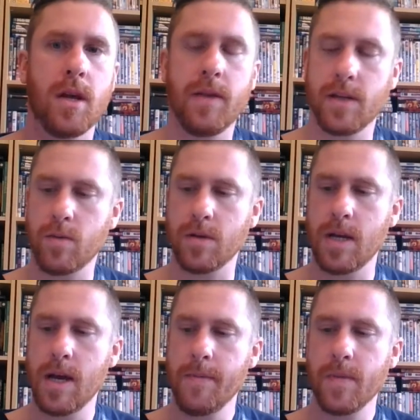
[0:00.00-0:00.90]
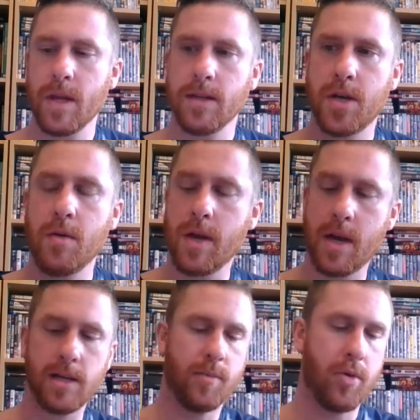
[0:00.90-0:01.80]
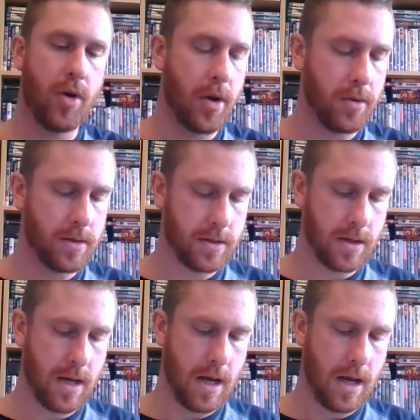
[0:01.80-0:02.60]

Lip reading: This was 2 years of prose.